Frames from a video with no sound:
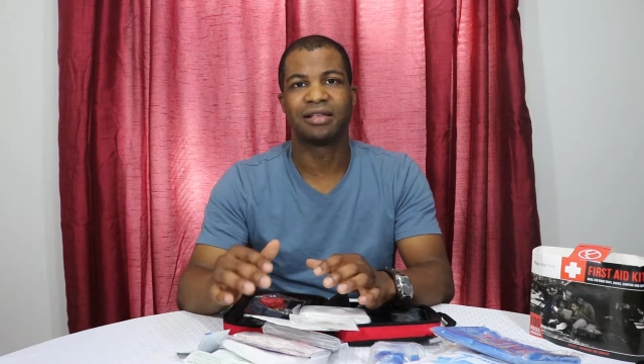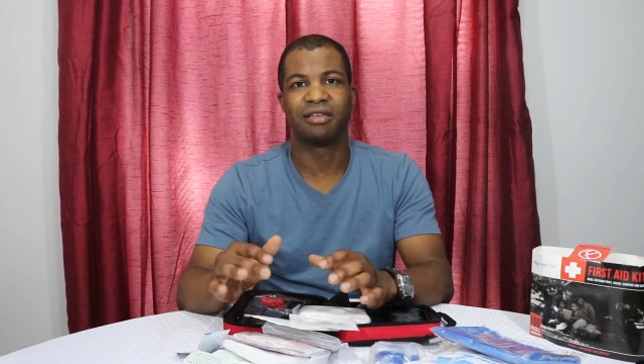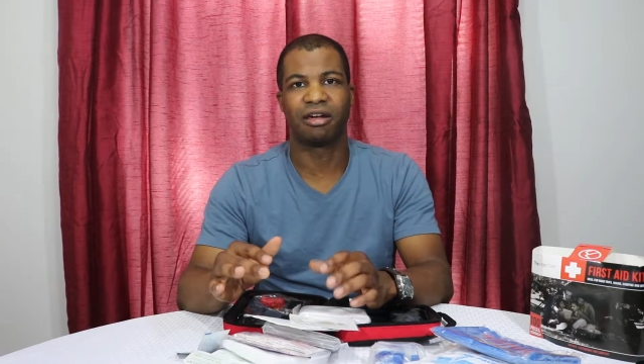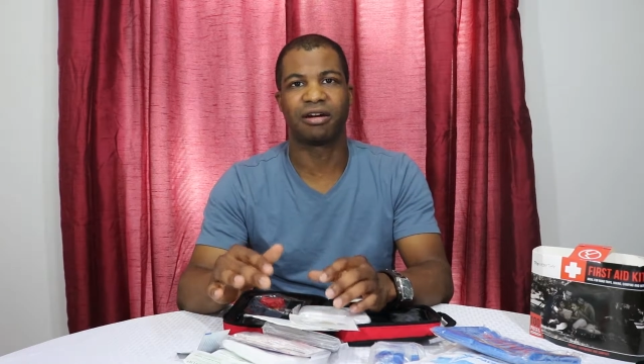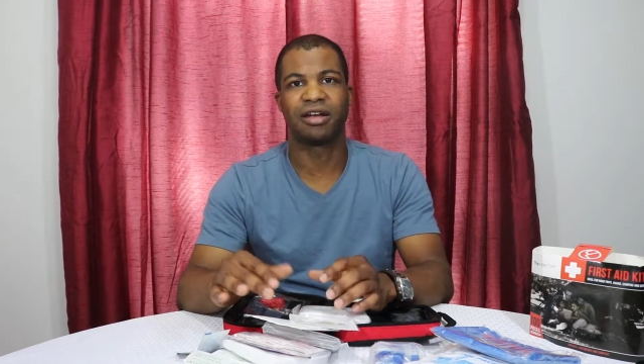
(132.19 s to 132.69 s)

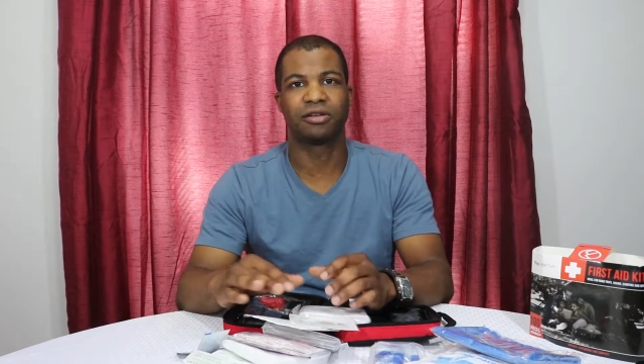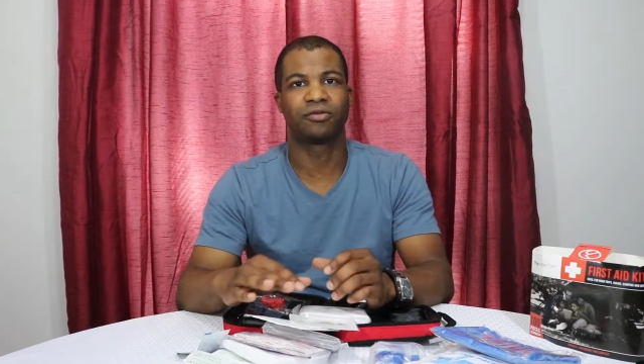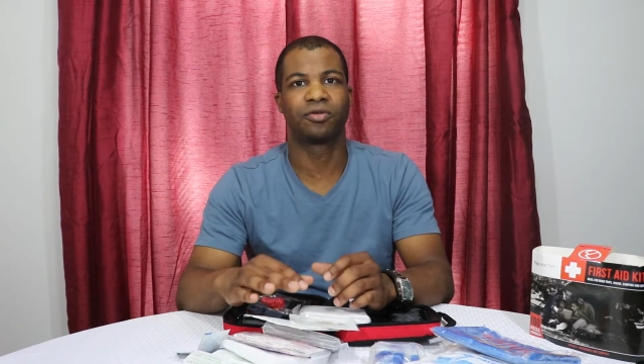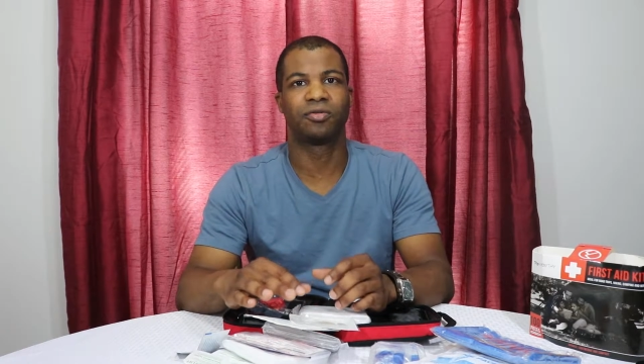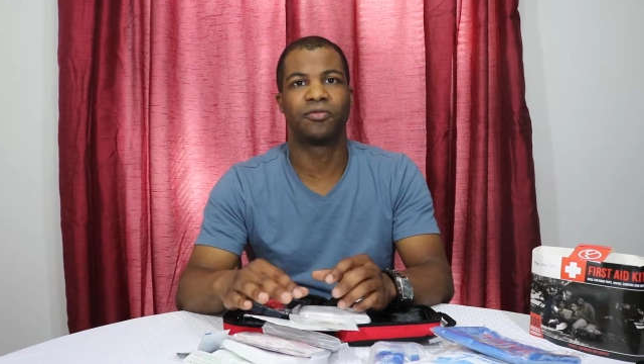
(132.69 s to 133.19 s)
there is
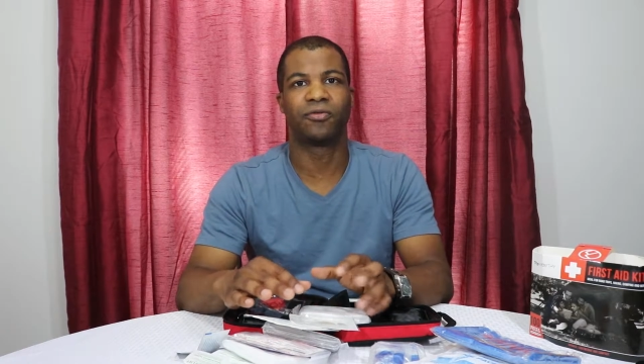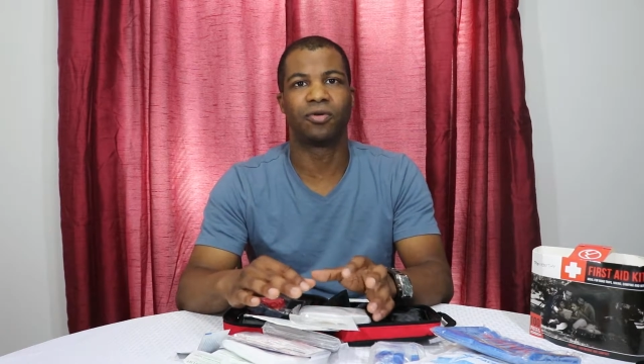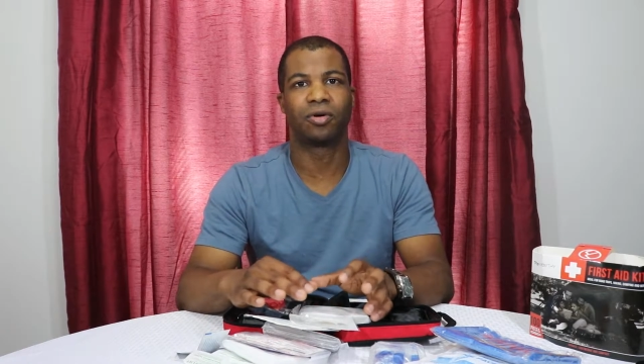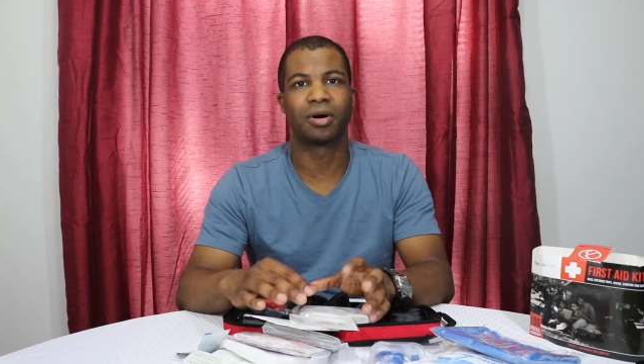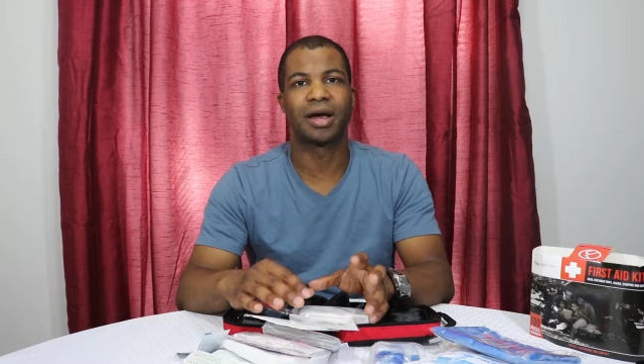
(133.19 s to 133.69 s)
room
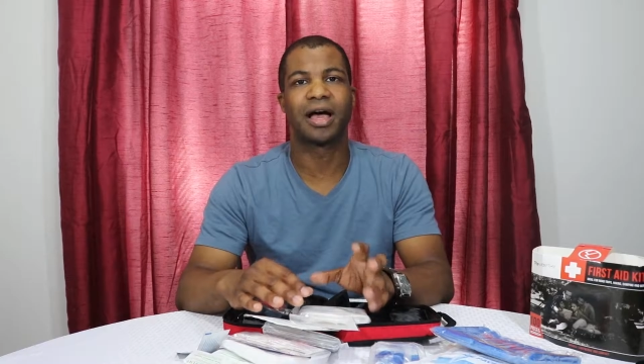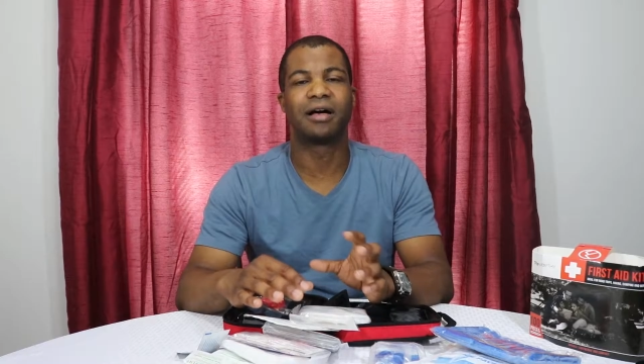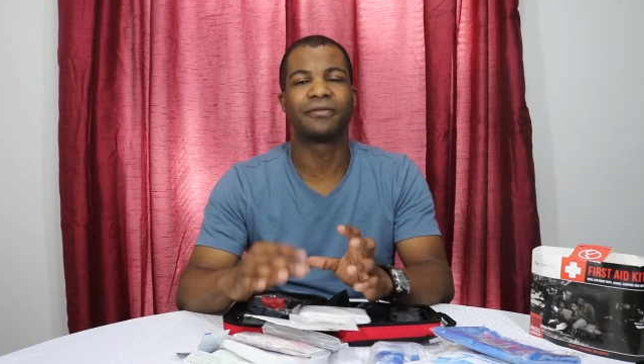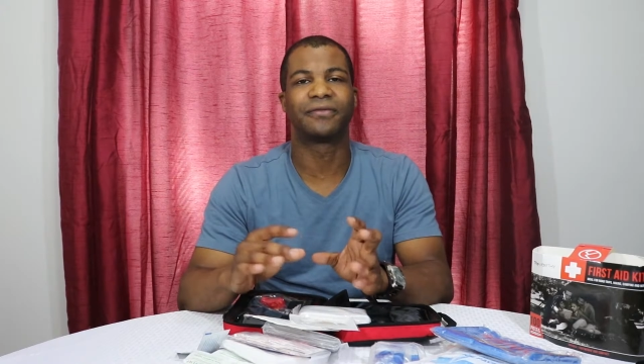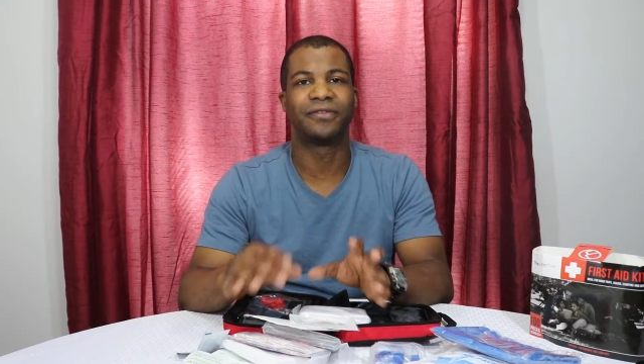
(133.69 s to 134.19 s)
for
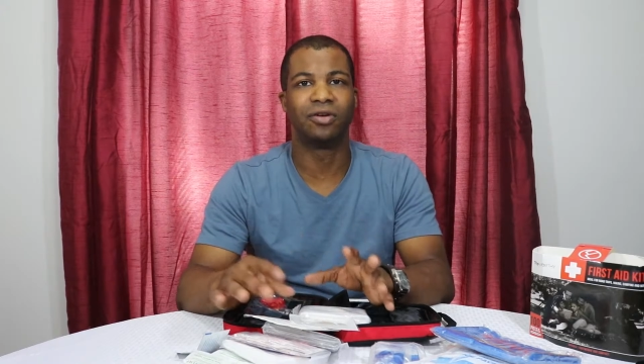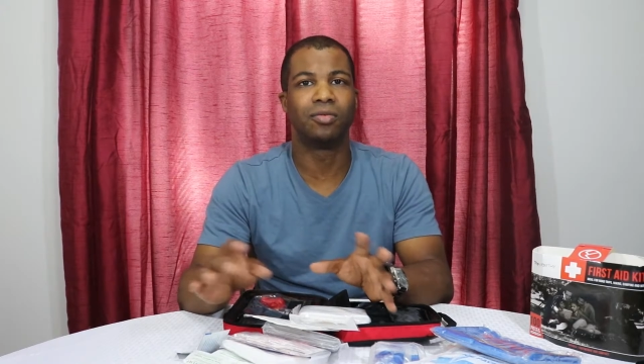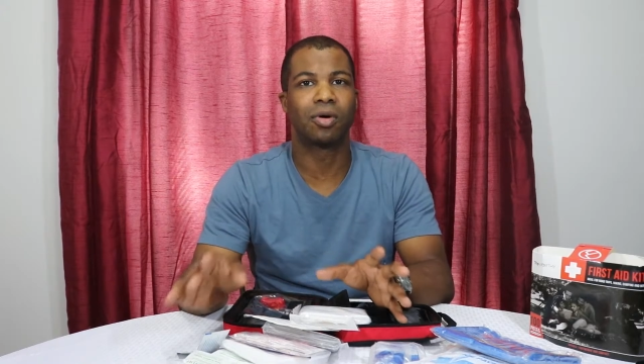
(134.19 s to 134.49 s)
a few